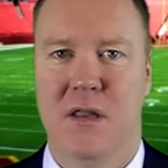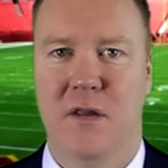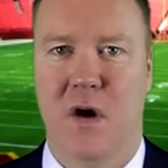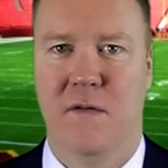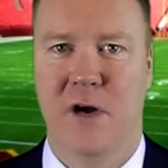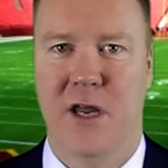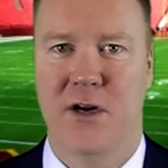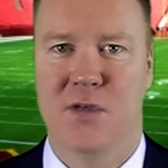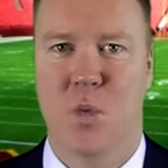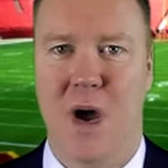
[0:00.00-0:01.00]
The over-under
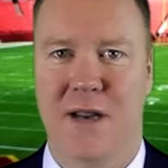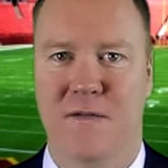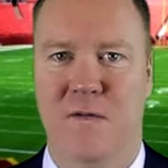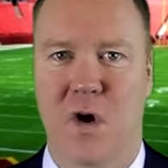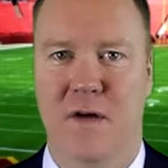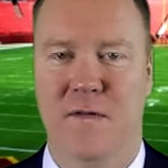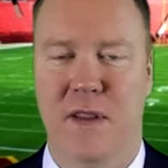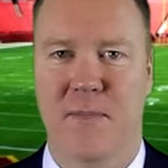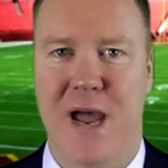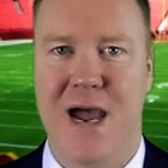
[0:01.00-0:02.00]
is 1-4 for
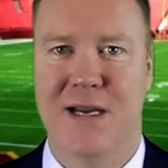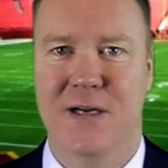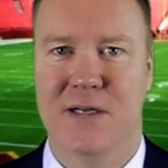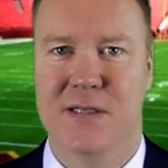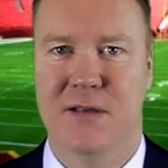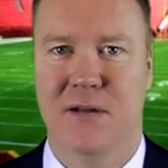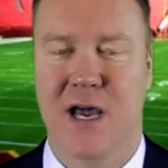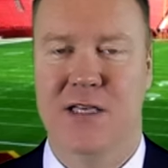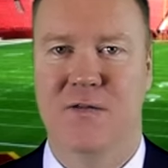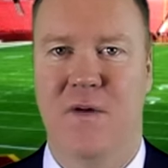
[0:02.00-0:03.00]
the Packers in their
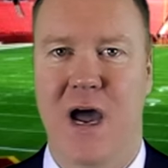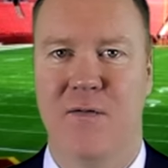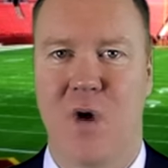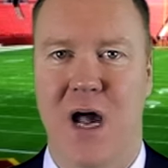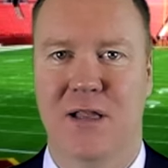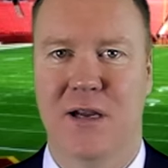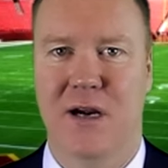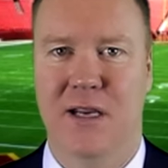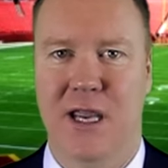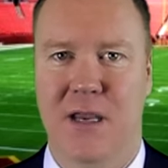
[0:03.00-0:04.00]
last 5
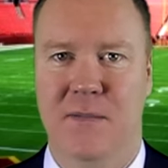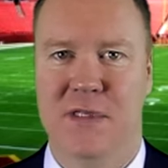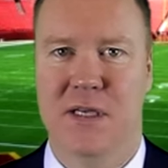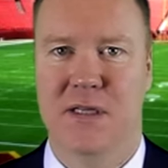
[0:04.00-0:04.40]
wildcard games.